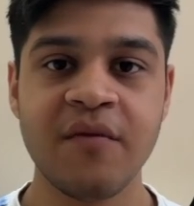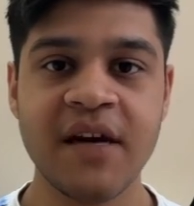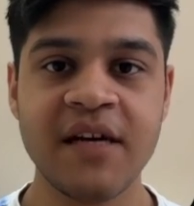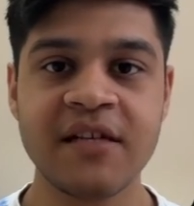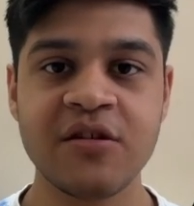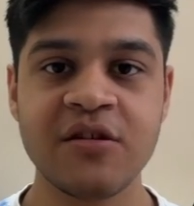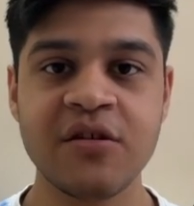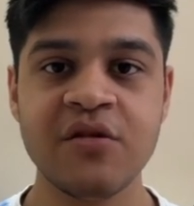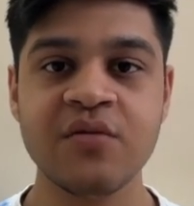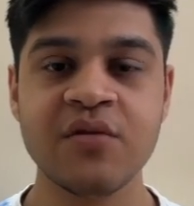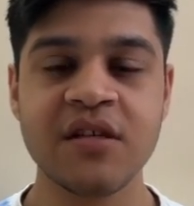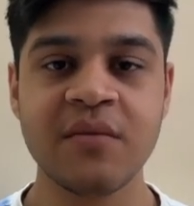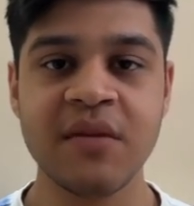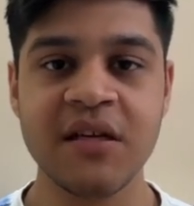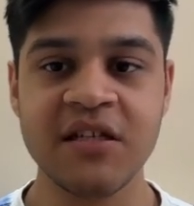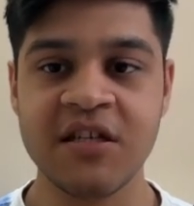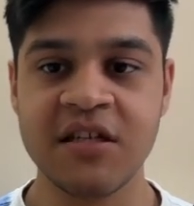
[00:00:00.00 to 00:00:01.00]
provides you
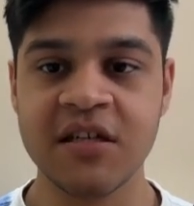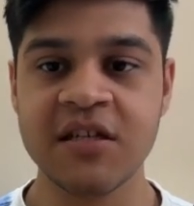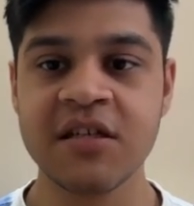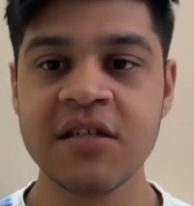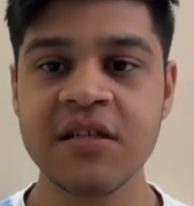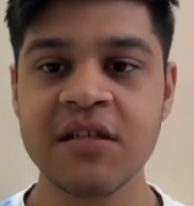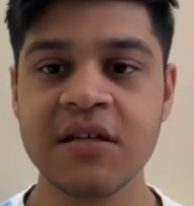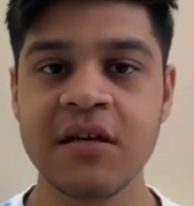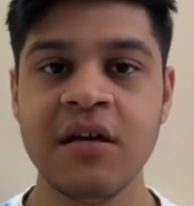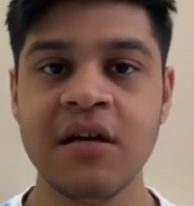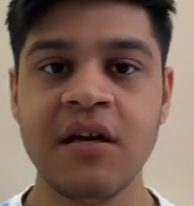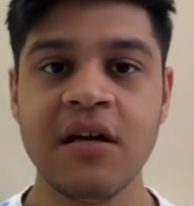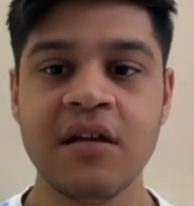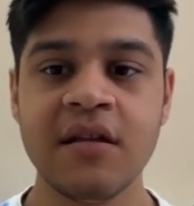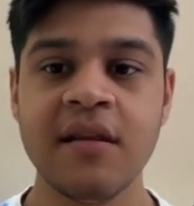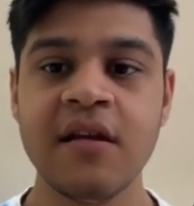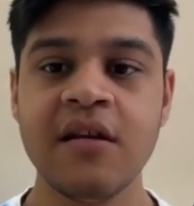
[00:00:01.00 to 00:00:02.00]
some instructions.
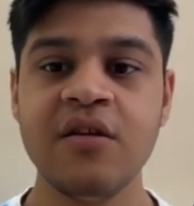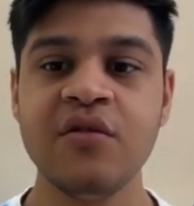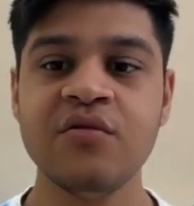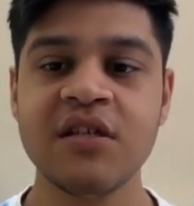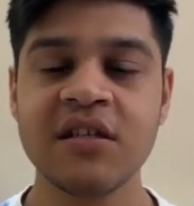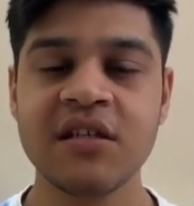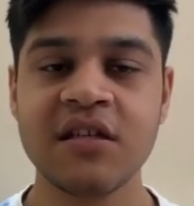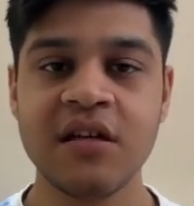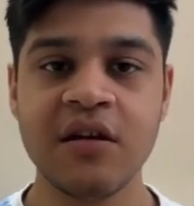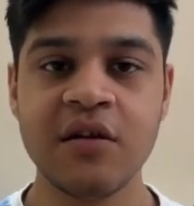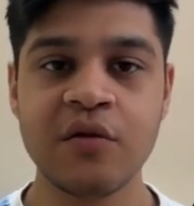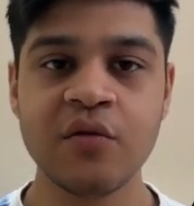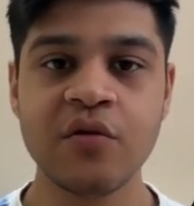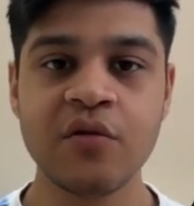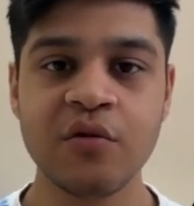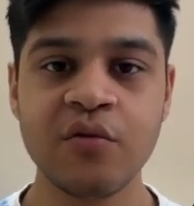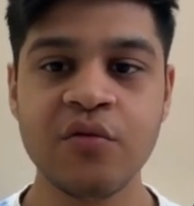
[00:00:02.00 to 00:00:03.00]
Then you just need
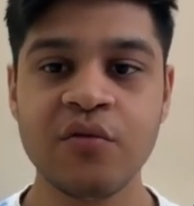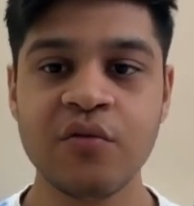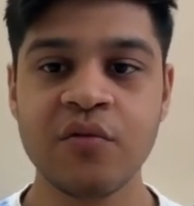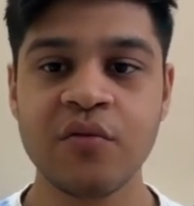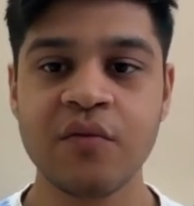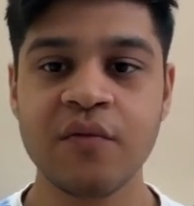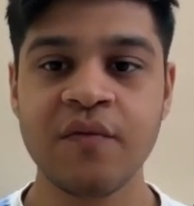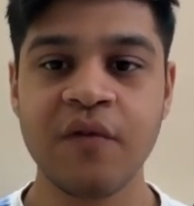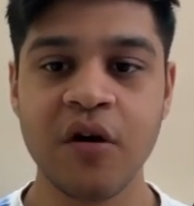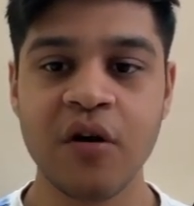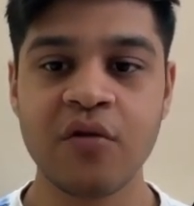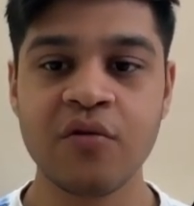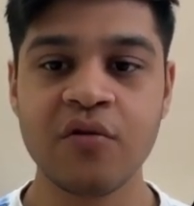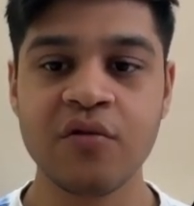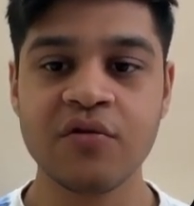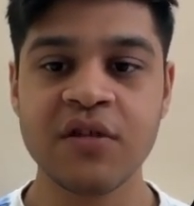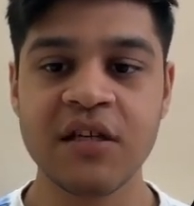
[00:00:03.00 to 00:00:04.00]
to
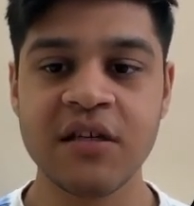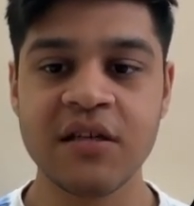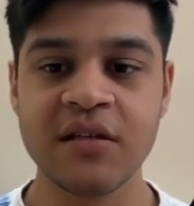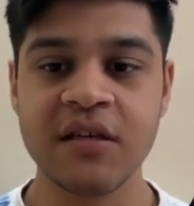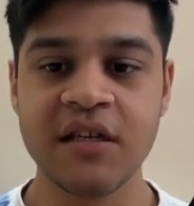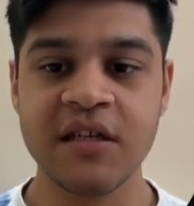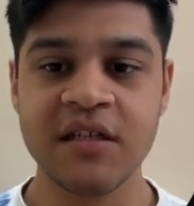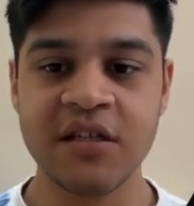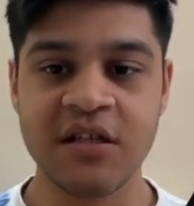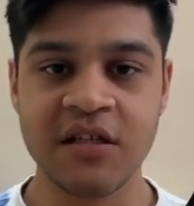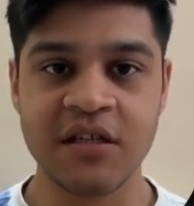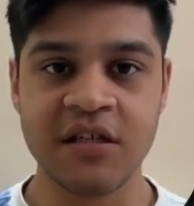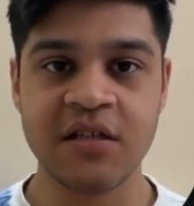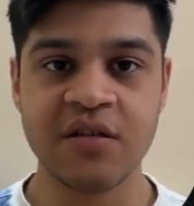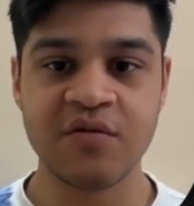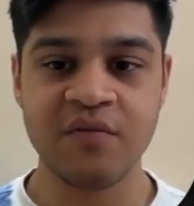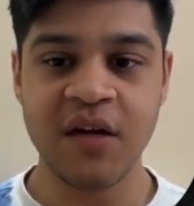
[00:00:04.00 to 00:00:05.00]
follow those
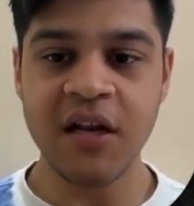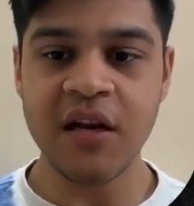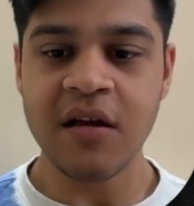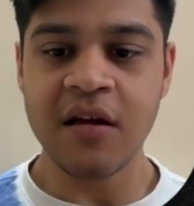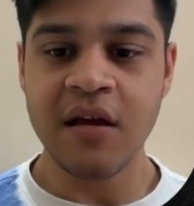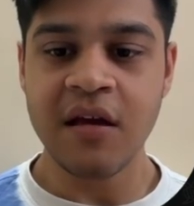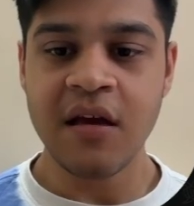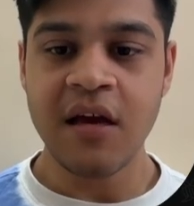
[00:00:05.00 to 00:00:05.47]
instructions well.